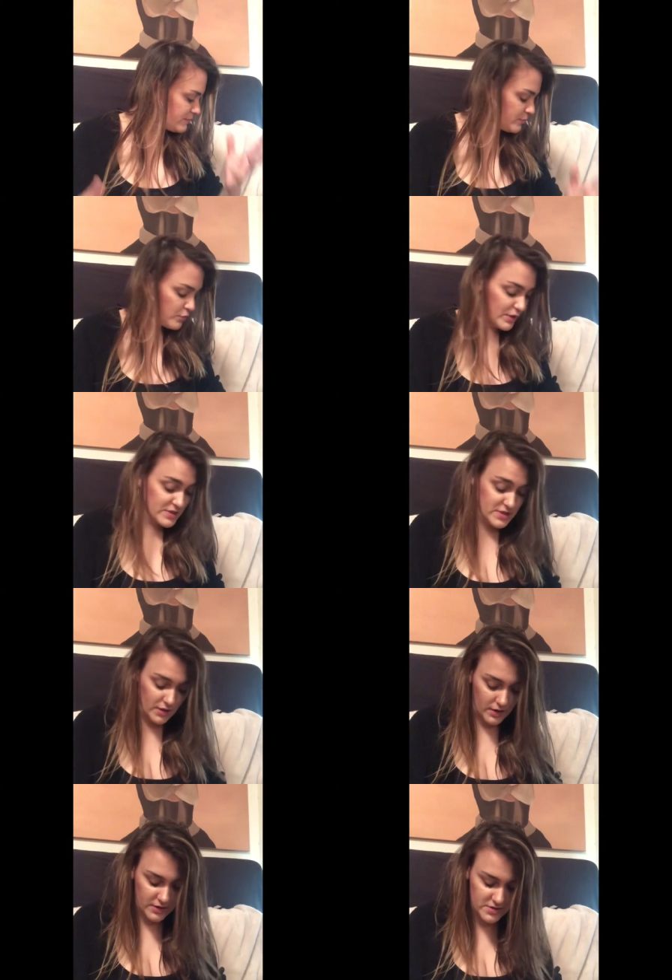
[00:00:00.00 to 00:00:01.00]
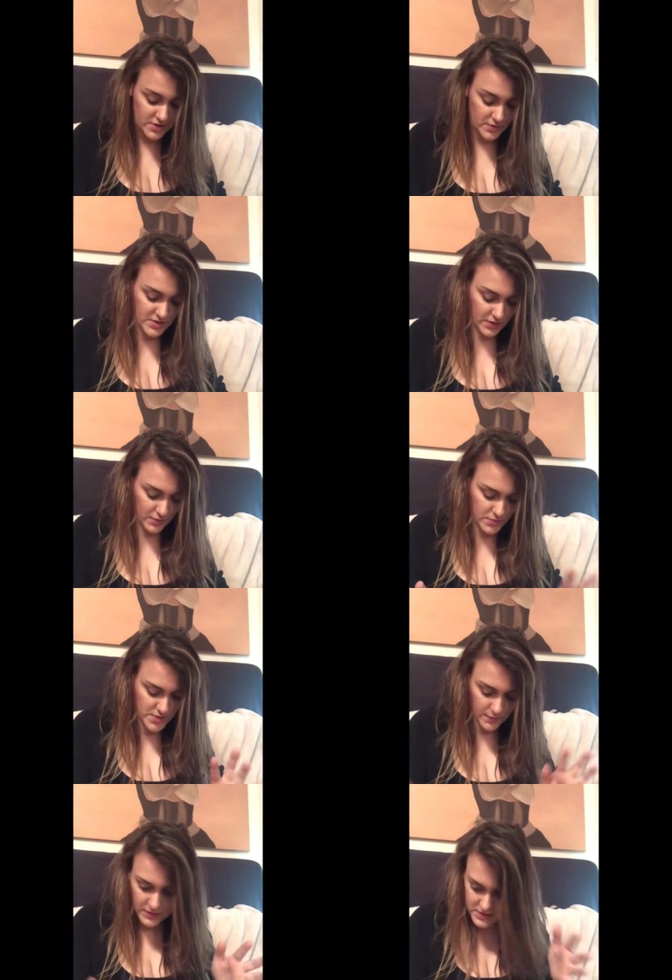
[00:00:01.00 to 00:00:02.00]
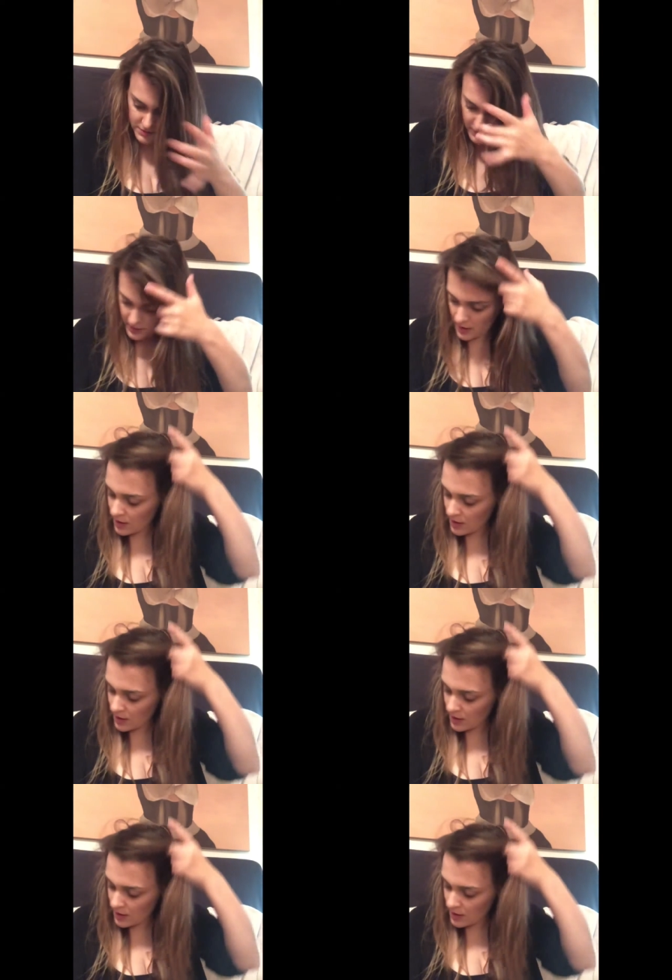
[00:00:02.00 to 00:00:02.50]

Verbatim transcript: print on it. So I was like, oh, it was something different.